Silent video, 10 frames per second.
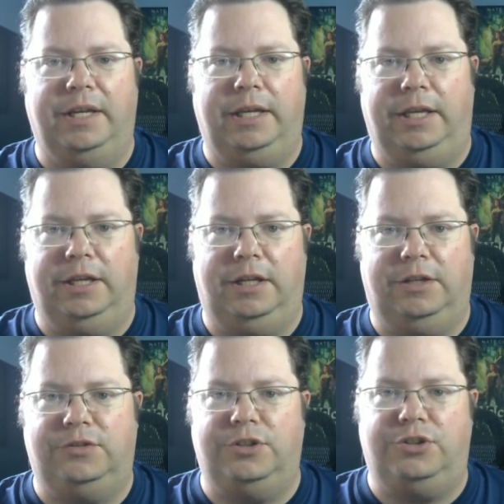in a
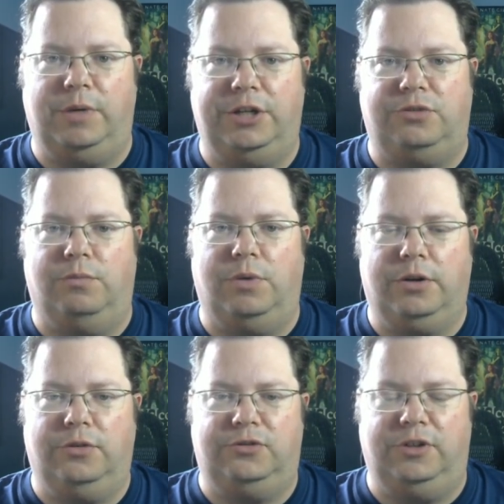situation where
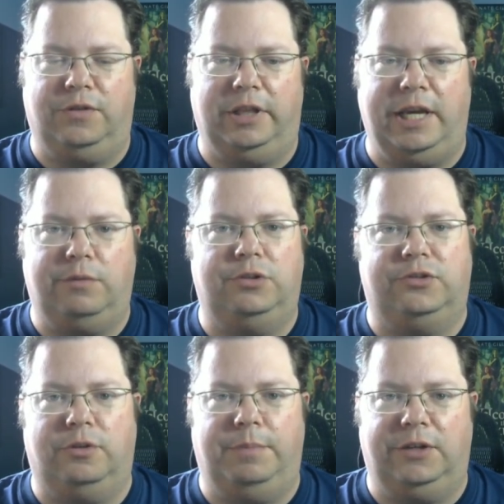those different
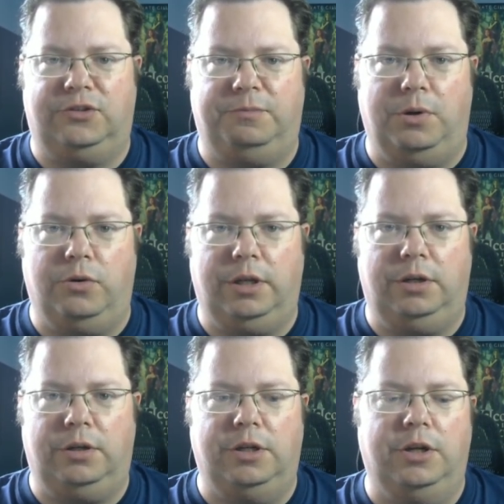languages are being
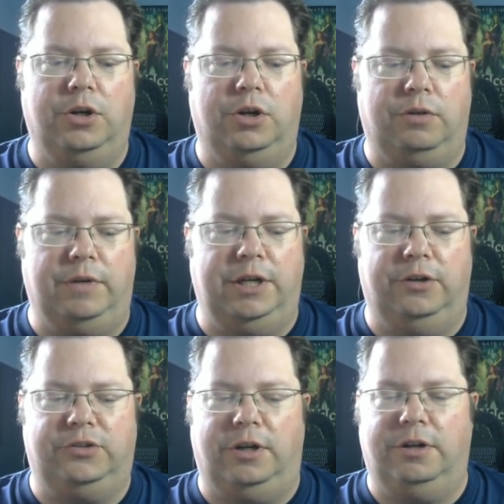spoken,
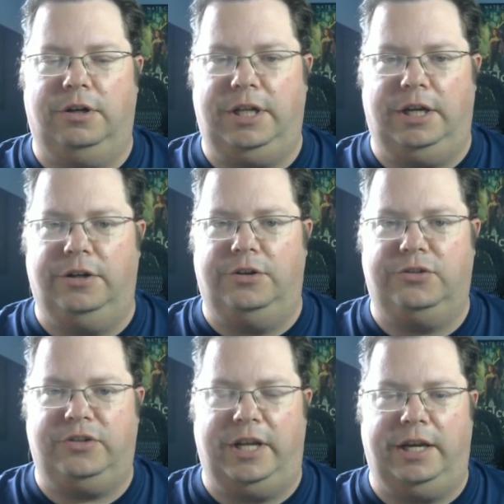readers already
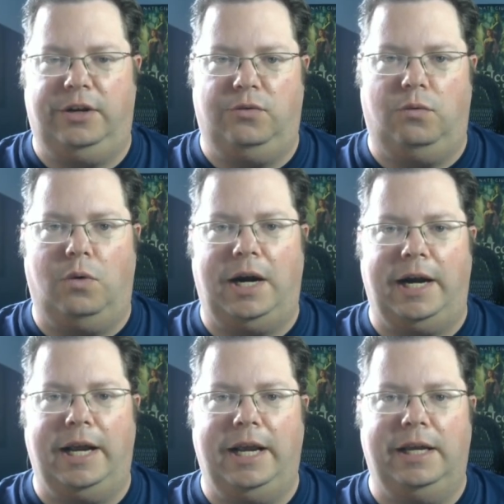understand
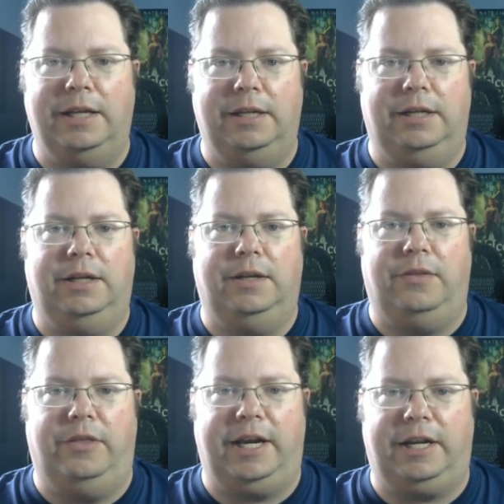why
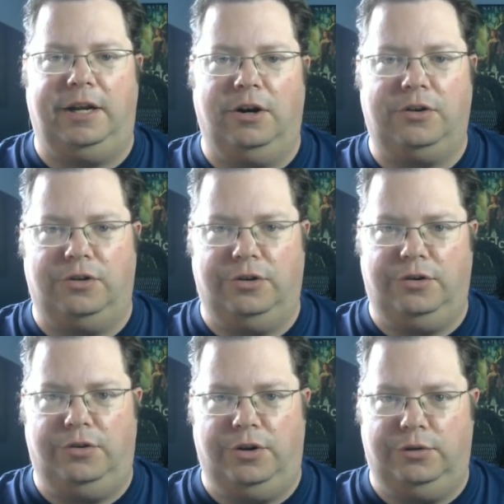that character
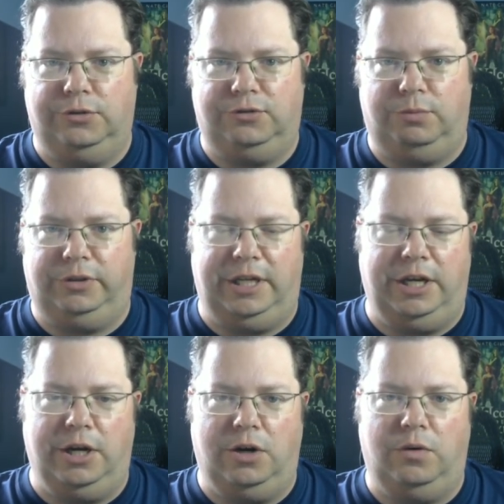knows what they
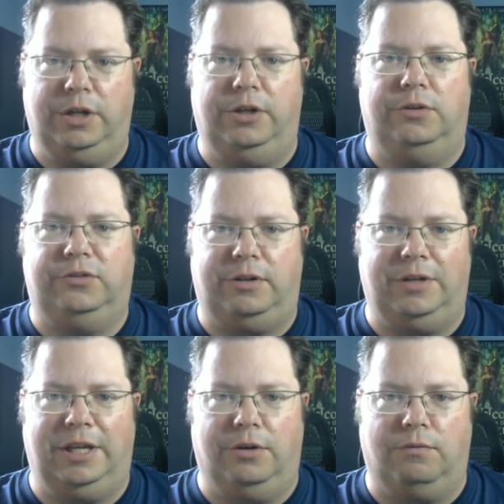know and knows how
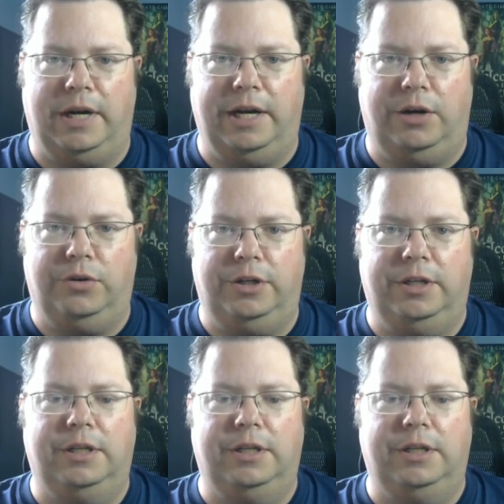to get around.